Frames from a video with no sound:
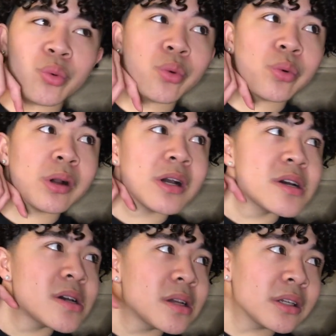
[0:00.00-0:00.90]
You know
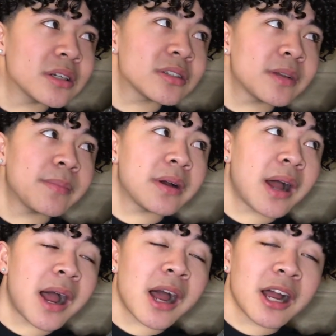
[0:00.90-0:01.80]
what I'm saying? But
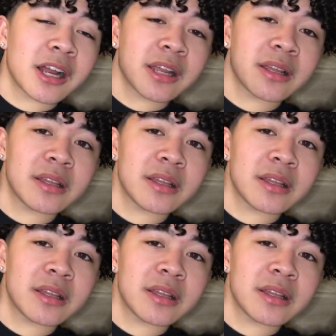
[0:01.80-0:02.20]
I